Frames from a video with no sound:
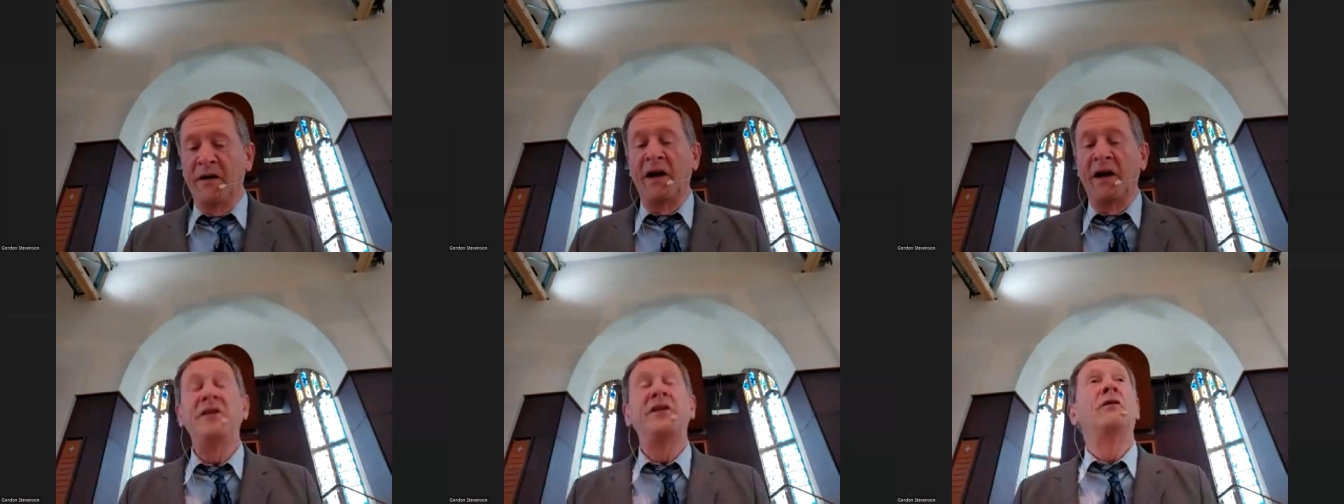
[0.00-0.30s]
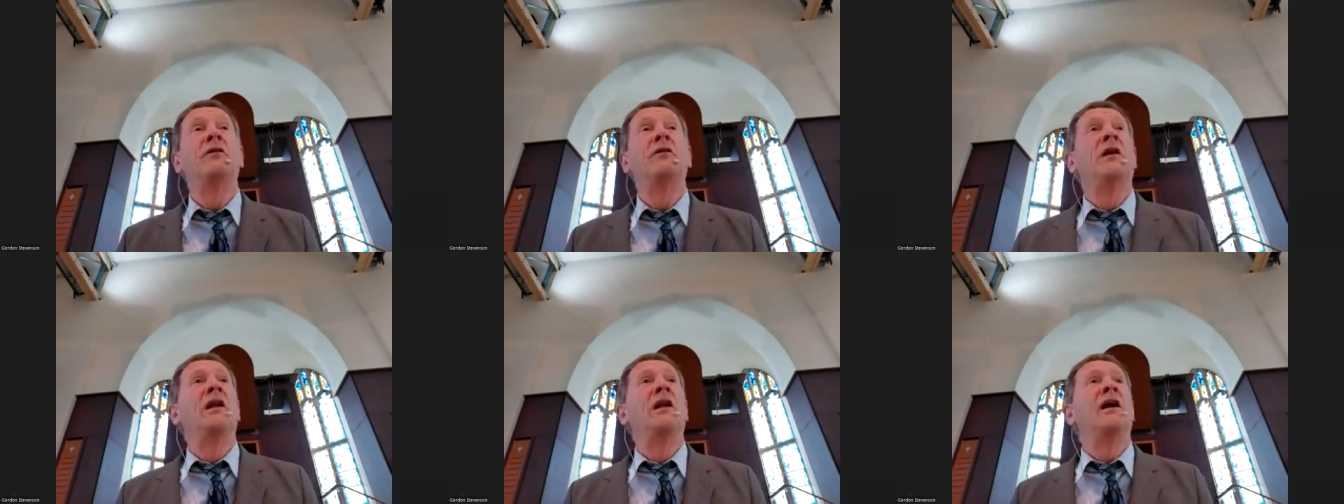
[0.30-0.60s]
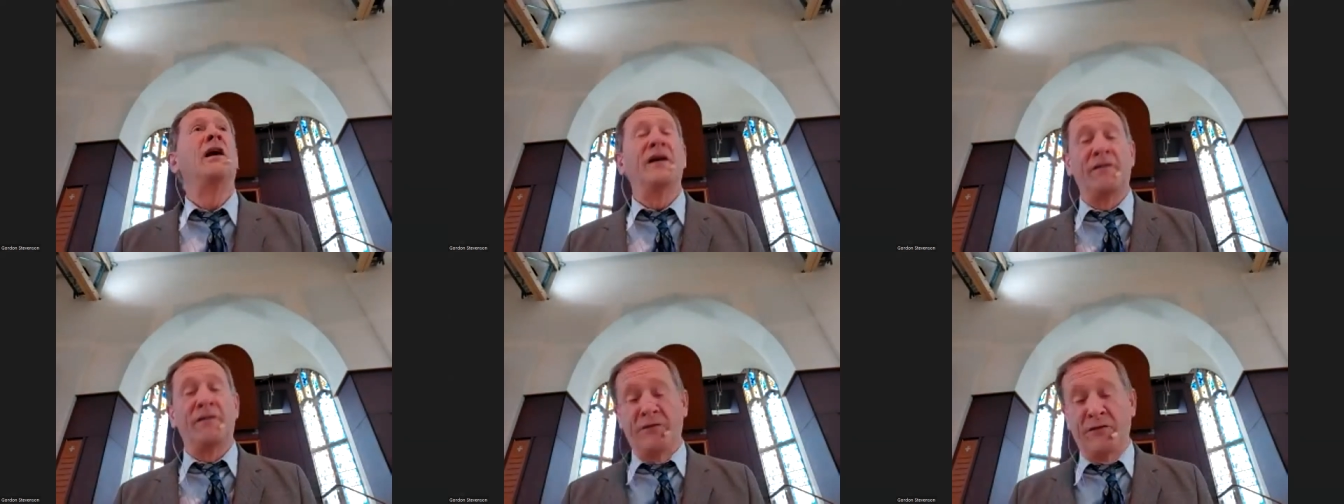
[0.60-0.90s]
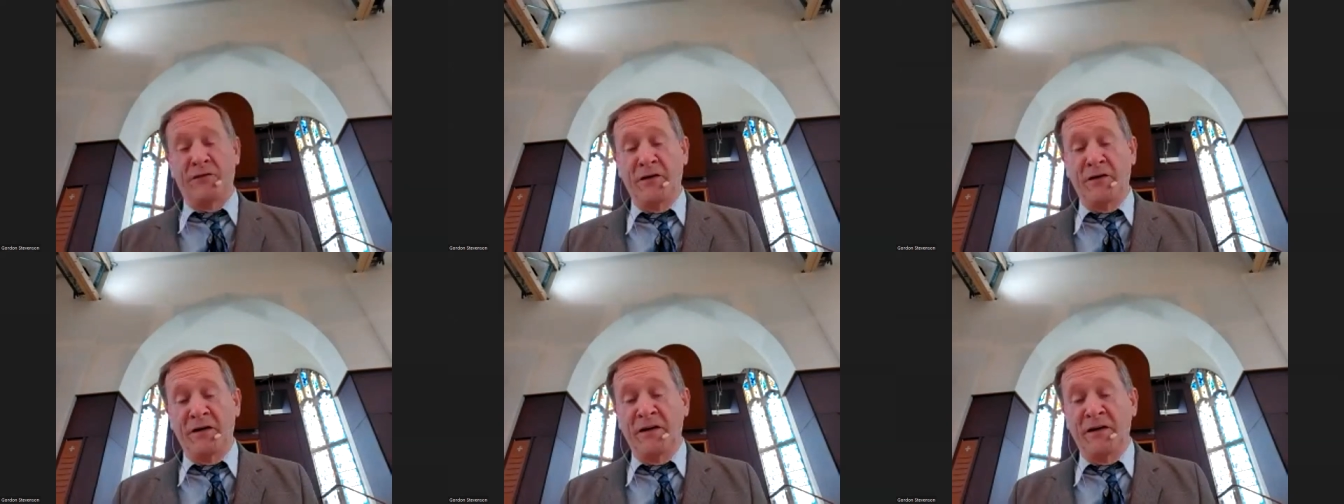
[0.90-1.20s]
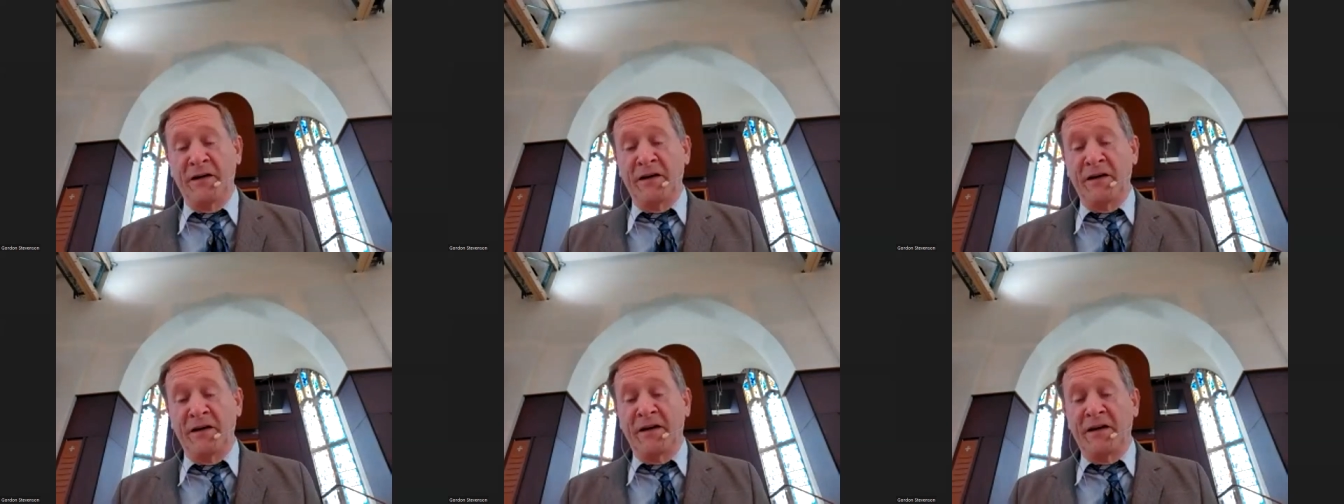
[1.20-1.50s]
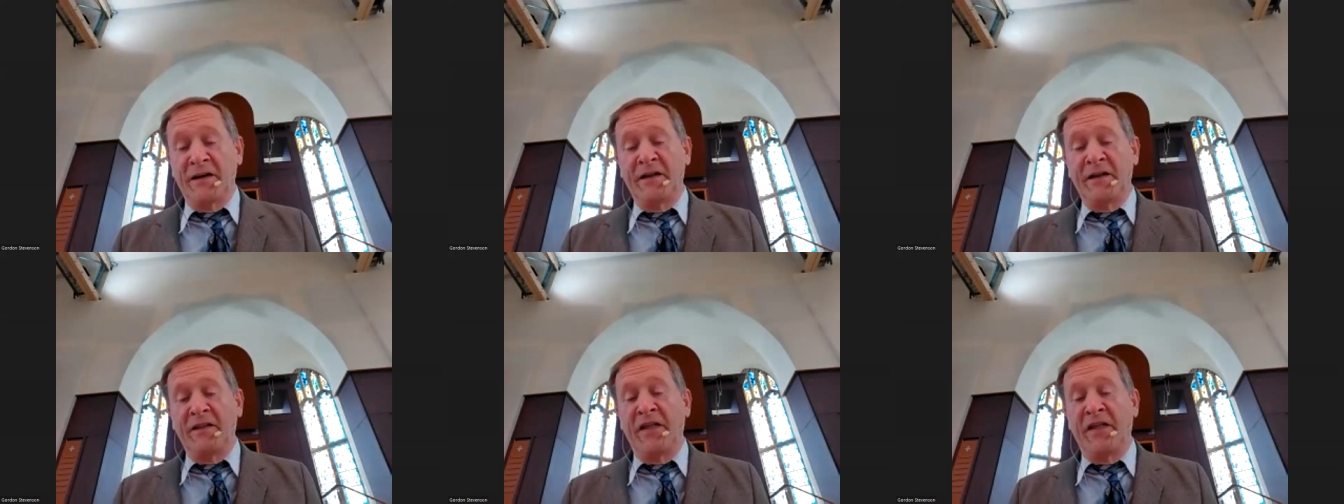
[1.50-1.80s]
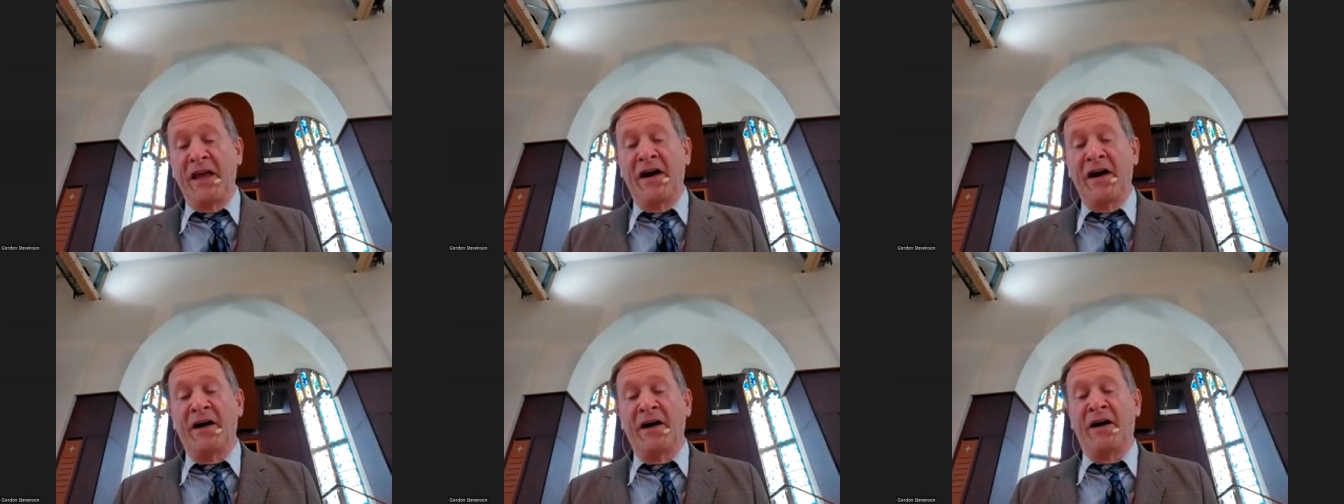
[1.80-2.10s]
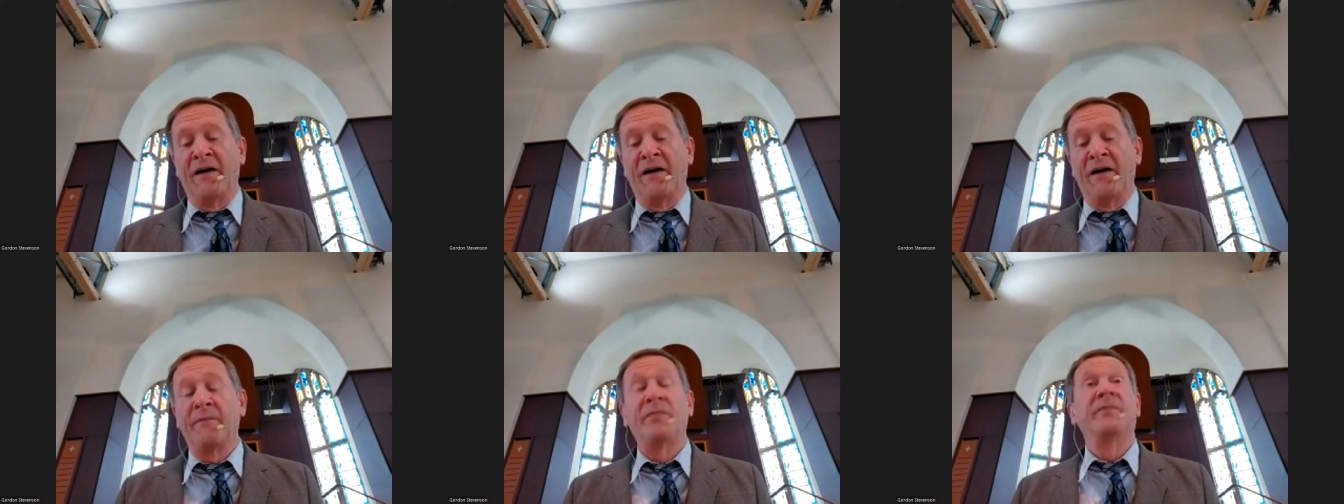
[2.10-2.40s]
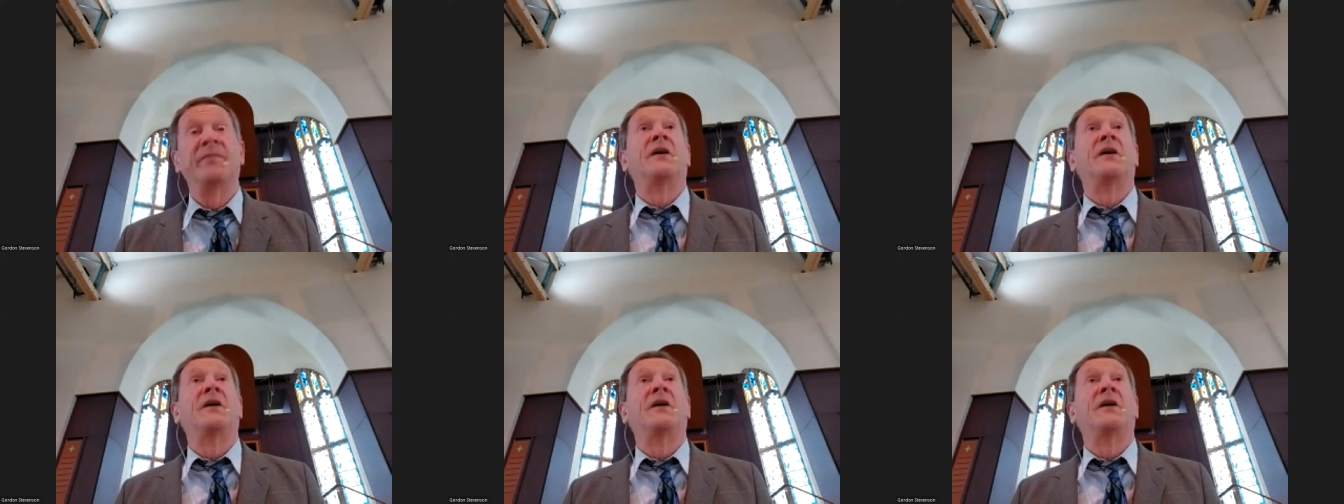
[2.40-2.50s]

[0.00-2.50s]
a new life. They are,